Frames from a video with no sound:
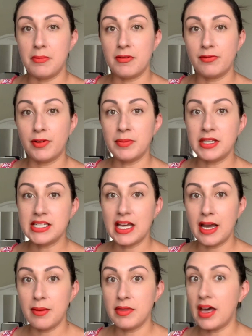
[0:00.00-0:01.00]
from the
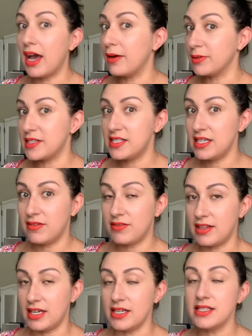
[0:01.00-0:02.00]
time that I received
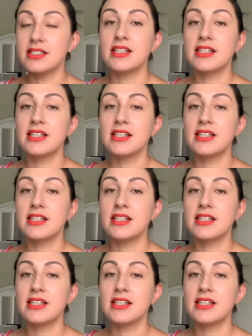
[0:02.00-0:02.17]
this,